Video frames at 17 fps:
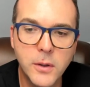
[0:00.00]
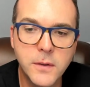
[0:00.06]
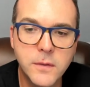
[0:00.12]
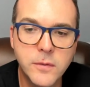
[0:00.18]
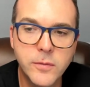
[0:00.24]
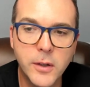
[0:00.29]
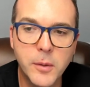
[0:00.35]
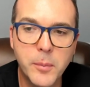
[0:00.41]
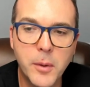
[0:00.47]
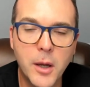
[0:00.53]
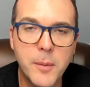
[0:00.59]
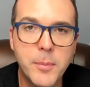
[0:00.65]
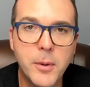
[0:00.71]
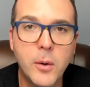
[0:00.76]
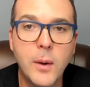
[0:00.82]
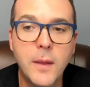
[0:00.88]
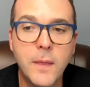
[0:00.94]
is Phillip
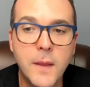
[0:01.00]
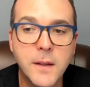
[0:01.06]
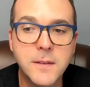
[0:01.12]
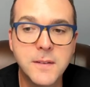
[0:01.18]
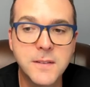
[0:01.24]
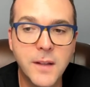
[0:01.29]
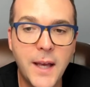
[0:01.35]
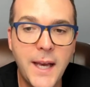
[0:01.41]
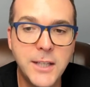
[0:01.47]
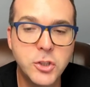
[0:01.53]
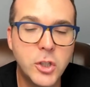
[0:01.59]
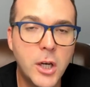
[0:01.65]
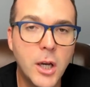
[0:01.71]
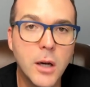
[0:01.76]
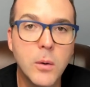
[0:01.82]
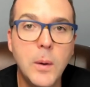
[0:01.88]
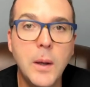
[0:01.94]
Compeau, and then slash
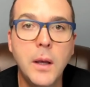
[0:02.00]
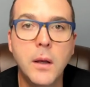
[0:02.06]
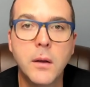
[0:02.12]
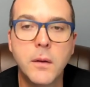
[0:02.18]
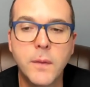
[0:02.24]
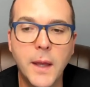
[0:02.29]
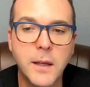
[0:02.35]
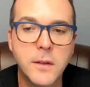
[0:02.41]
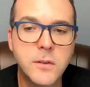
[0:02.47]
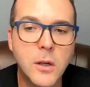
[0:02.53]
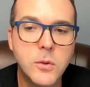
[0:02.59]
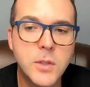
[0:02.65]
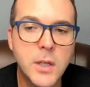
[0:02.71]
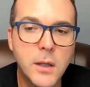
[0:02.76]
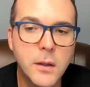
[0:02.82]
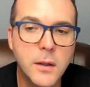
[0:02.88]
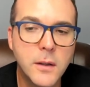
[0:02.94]
Go. That is Go
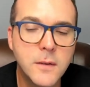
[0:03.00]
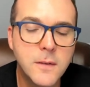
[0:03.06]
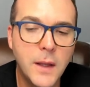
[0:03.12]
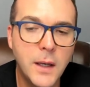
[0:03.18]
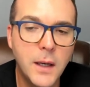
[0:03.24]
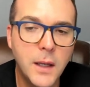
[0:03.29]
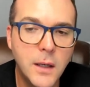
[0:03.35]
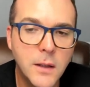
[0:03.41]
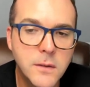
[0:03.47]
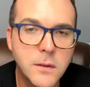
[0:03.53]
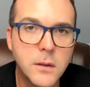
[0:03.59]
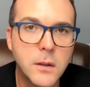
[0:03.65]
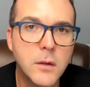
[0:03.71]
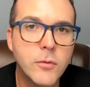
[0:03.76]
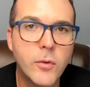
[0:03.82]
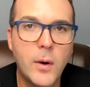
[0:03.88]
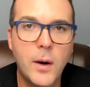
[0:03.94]
telling us that it is
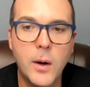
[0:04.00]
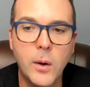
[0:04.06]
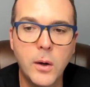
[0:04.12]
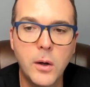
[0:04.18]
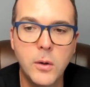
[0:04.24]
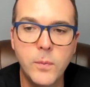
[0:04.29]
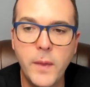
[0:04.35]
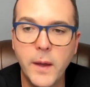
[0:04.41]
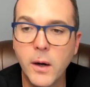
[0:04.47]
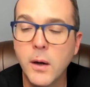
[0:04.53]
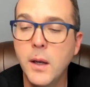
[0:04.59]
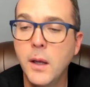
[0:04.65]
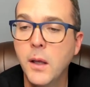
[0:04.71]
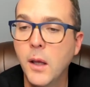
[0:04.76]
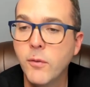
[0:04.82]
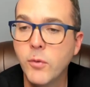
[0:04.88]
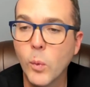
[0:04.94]
looking for our code there.
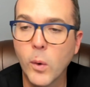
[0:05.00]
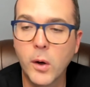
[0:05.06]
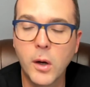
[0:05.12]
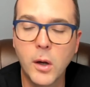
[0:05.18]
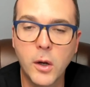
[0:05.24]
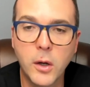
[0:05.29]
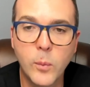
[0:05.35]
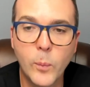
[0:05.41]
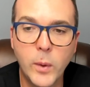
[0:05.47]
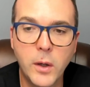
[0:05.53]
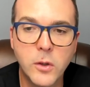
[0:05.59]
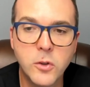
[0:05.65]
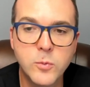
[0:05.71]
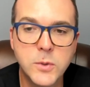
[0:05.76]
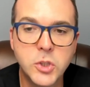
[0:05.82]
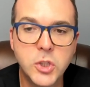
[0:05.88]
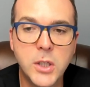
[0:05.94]
If you're working on a
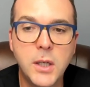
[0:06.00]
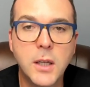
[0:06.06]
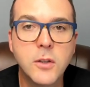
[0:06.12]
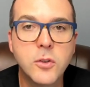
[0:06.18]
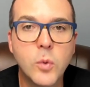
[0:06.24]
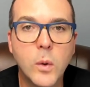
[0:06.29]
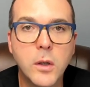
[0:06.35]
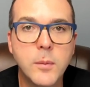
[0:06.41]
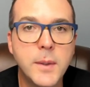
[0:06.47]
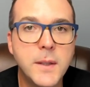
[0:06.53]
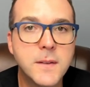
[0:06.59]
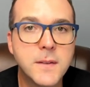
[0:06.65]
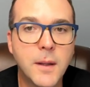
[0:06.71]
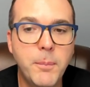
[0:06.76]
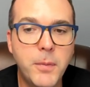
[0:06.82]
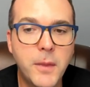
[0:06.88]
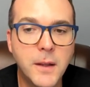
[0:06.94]
Windows machine, it's going to be
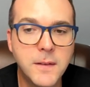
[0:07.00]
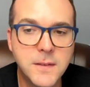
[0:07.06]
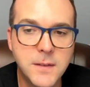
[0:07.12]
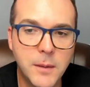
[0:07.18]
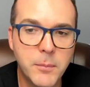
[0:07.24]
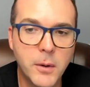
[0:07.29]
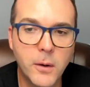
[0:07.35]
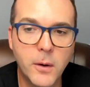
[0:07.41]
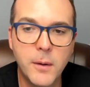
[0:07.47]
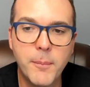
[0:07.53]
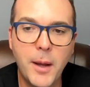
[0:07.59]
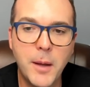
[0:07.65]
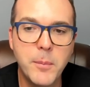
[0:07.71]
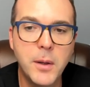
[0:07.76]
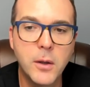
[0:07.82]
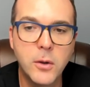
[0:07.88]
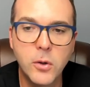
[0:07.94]
something similar. It
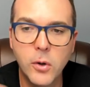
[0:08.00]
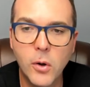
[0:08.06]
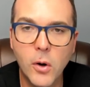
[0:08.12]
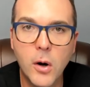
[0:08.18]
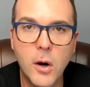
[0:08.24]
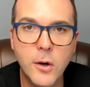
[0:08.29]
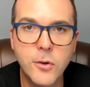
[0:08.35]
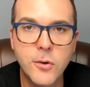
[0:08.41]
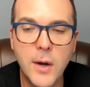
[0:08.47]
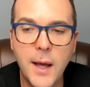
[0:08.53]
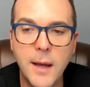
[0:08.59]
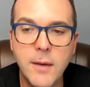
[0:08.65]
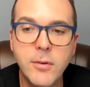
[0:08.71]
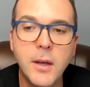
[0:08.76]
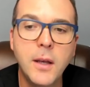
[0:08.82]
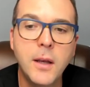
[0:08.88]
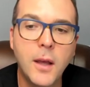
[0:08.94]
might be under your hard
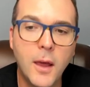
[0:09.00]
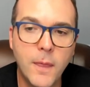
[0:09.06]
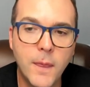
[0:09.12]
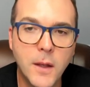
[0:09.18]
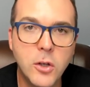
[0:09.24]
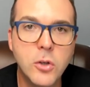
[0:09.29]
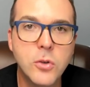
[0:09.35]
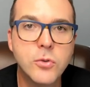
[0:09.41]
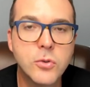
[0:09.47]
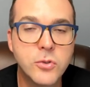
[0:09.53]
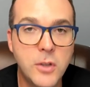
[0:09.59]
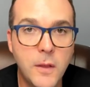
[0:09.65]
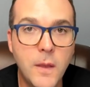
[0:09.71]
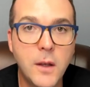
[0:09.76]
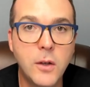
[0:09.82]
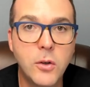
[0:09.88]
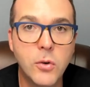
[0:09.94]
drive and then users
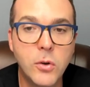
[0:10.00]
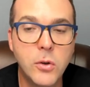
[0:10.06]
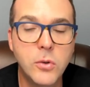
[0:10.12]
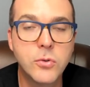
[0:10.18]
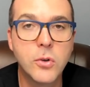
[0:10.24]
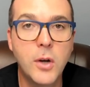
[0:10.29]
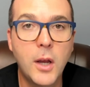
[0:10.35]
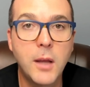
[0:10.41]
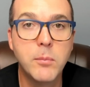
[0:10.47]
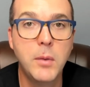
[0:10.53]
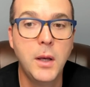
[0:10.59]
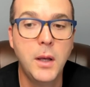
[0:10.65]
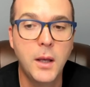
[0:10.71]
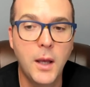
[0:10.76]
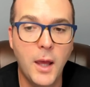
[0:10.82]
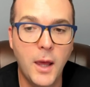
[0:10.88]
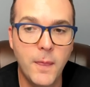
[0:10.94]
and then your username
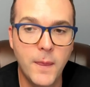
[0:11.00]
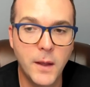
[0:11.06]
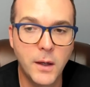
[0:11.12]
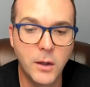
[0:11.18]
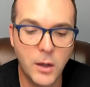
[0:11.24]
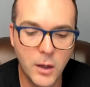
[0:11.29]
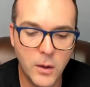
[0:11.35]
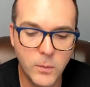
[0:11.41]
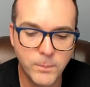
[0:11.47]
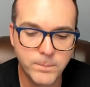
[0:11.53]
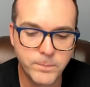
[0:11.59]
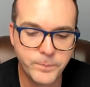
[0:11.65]
and then Go.